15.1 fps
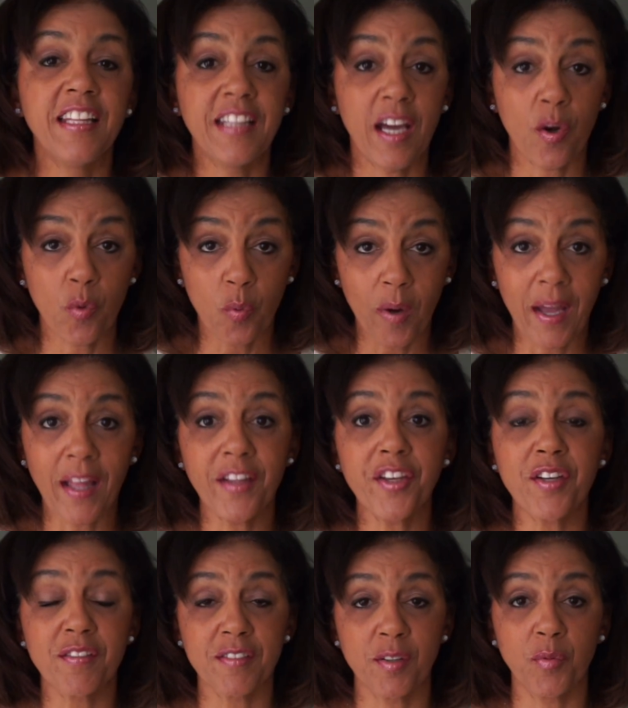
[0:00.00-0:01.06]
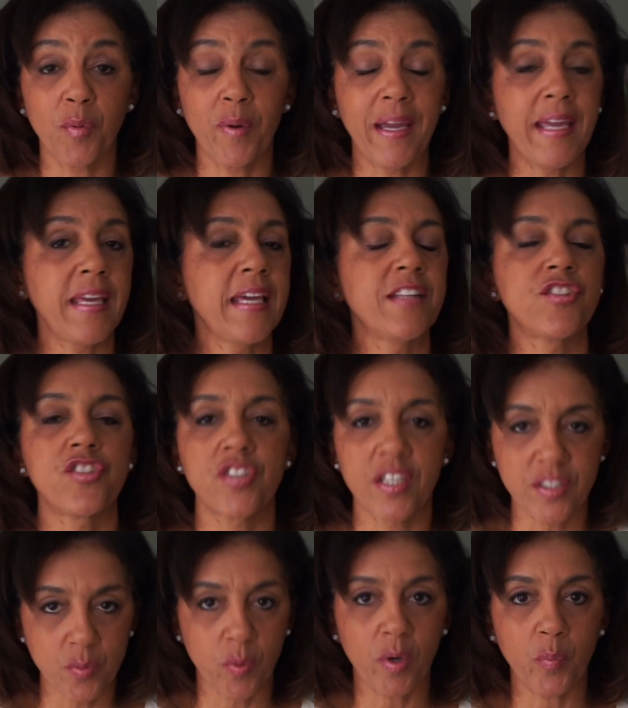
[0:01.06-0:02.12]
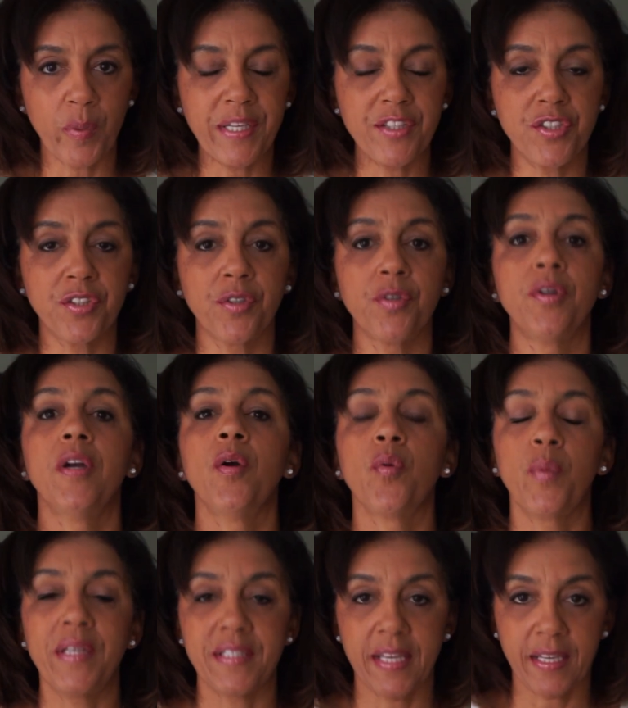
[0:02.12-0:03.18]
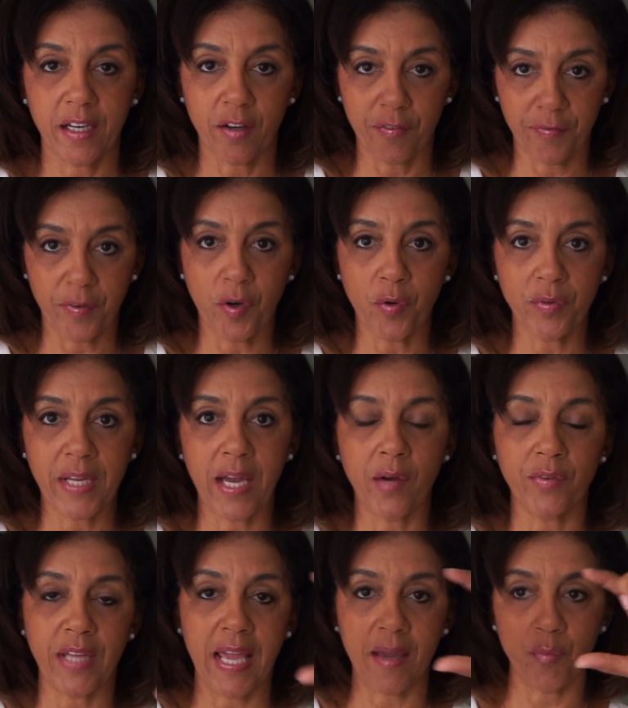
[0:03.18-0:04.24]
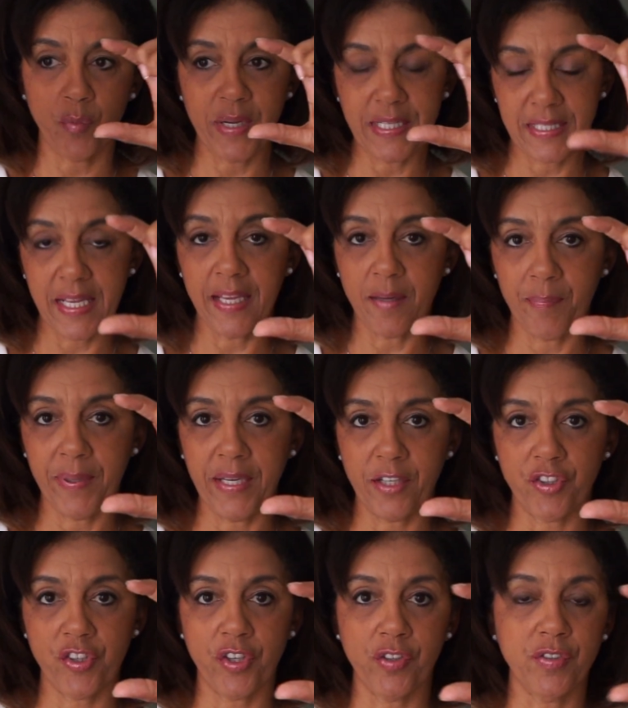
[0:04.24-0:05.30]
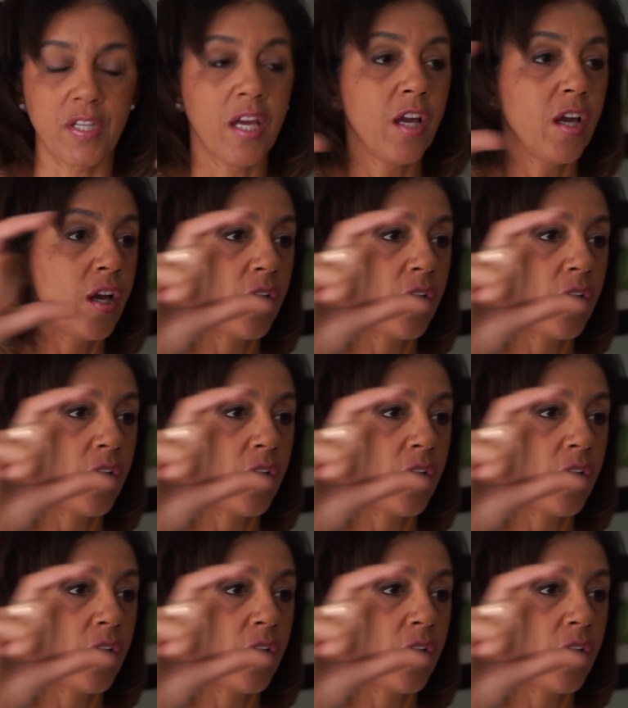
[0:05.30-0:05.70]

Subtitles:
Now, while you're away, it's just what we do. We take our phone out and we take pictures.